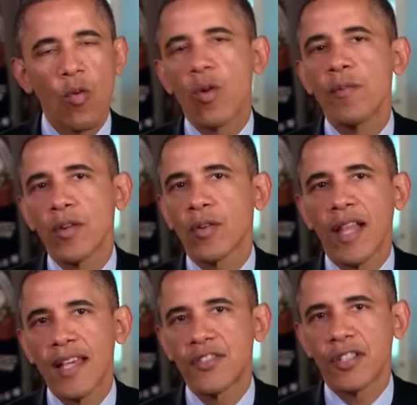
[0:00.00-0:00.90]
or
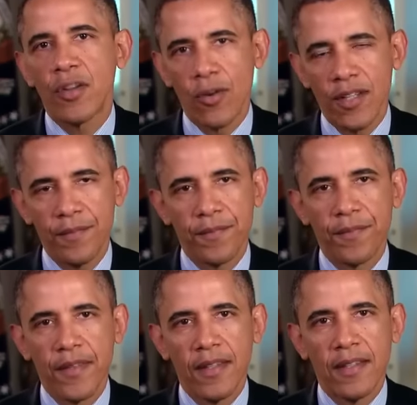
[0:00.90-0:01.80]
middle-class security,
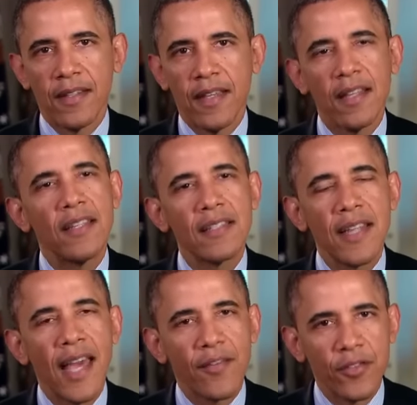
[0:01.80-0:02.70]
and it
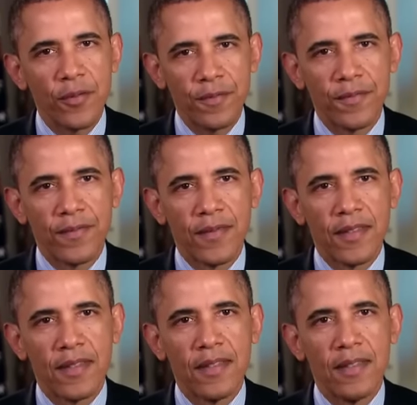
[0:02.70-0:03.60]
doesn't have to.
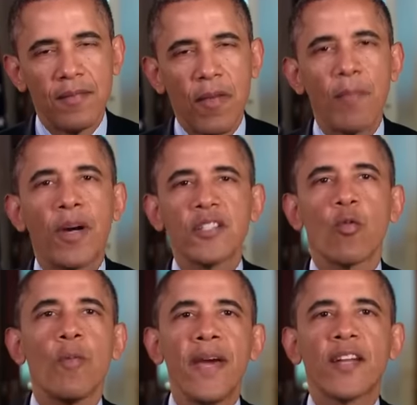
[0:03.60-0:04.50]
My
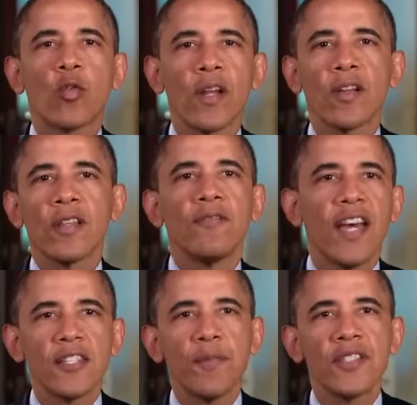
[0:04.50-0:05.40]
budget will make critical
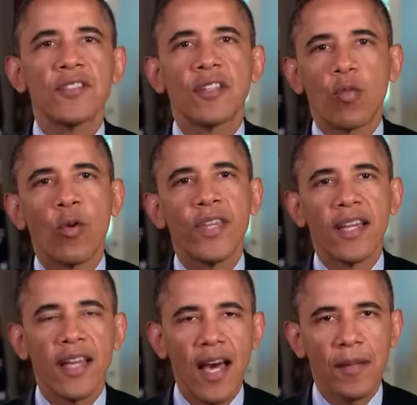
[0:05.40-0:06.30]
investments to grow the
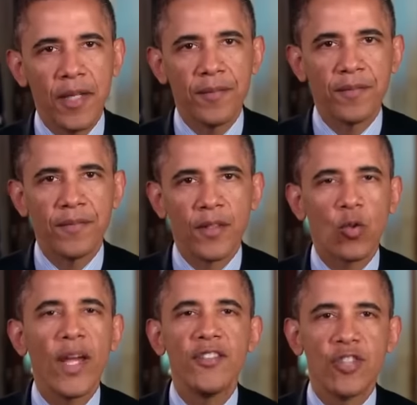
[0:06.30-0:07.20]
economy,
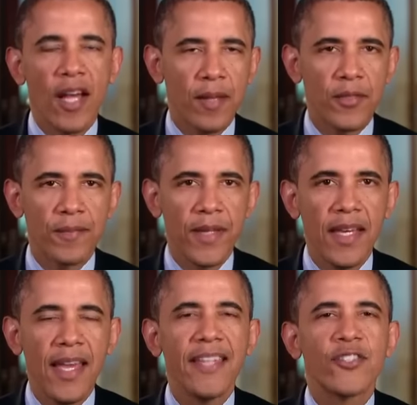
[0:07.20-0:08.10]
create jobs,
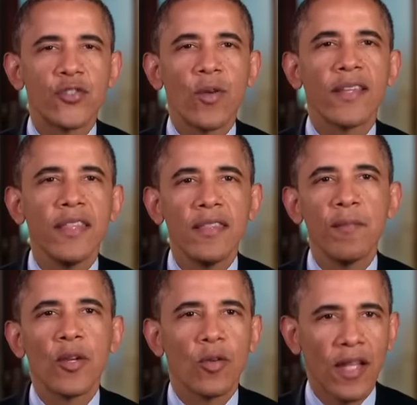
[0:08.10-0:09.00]
and strengthen the
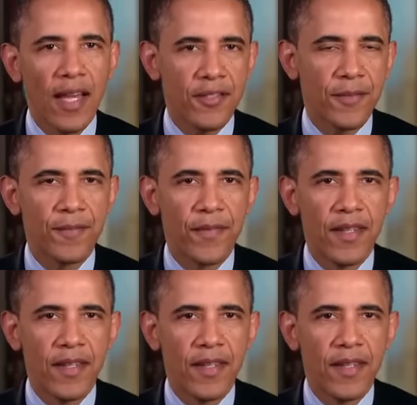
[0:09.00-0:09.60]
middle class.